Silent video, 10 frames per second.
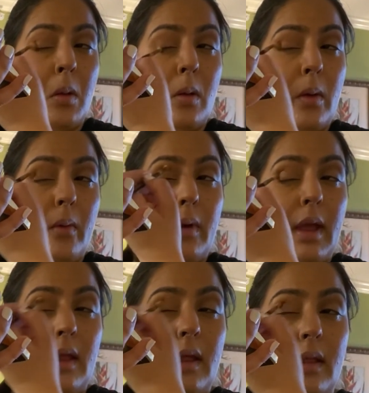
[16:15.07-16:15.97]
All
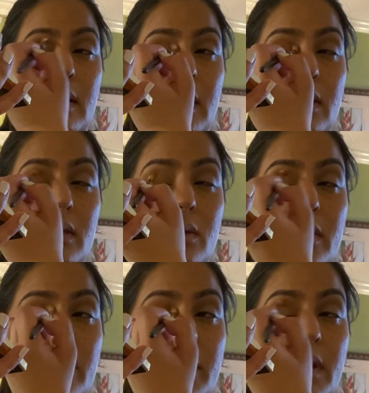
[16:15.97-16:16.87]
right, and then slowly
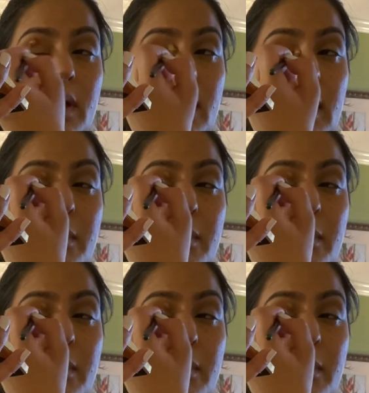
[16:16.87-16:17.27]
bringing it